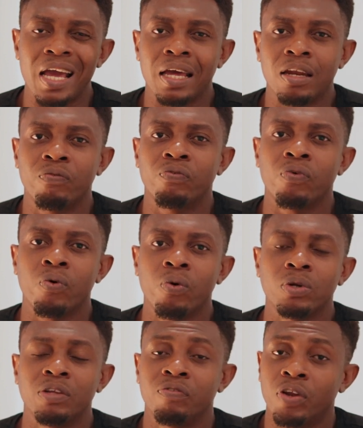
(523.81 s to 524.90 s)
and
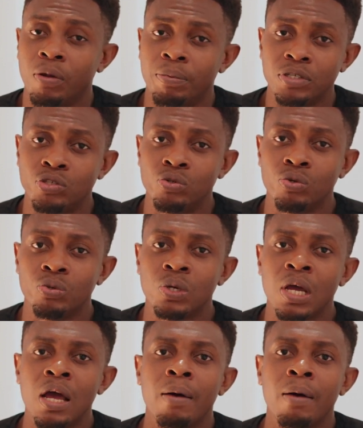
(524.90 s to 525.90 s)
for developers to